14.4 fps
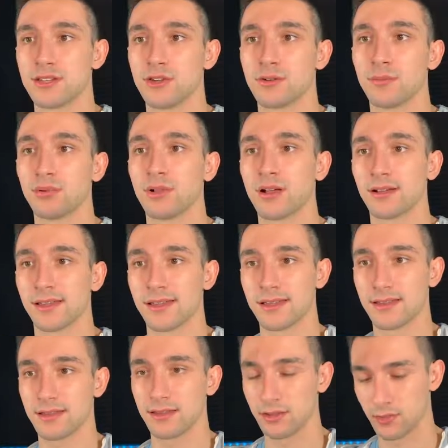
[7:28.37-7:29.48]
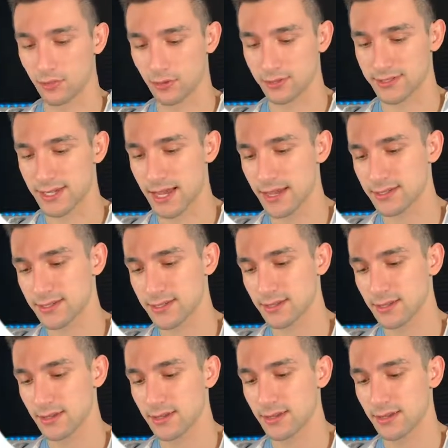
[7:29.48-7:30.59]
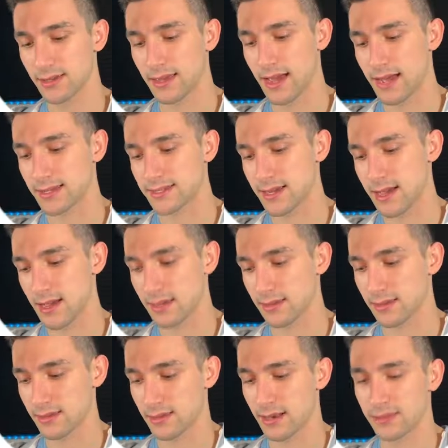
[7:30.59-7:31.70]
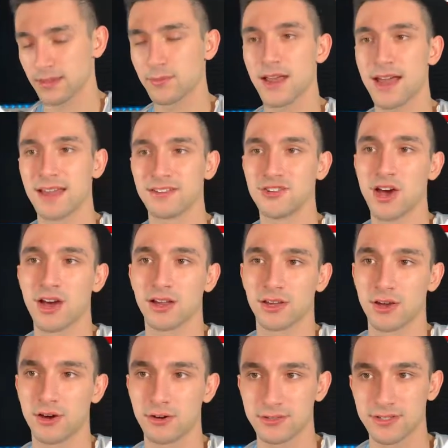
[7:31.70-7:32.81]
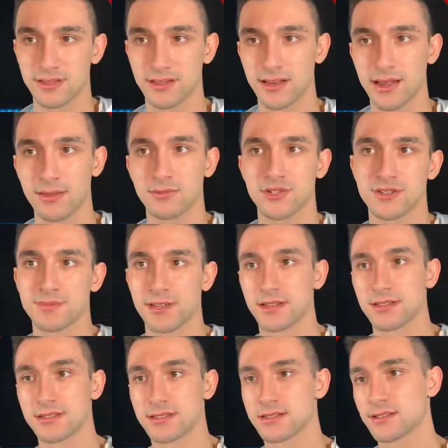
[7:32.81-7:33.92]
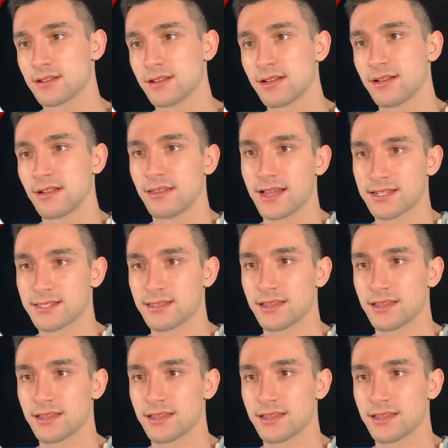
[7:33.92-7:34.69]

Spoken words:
and you can plug in your text, cat sack, and I think I'm gonna add .co to the name just because that's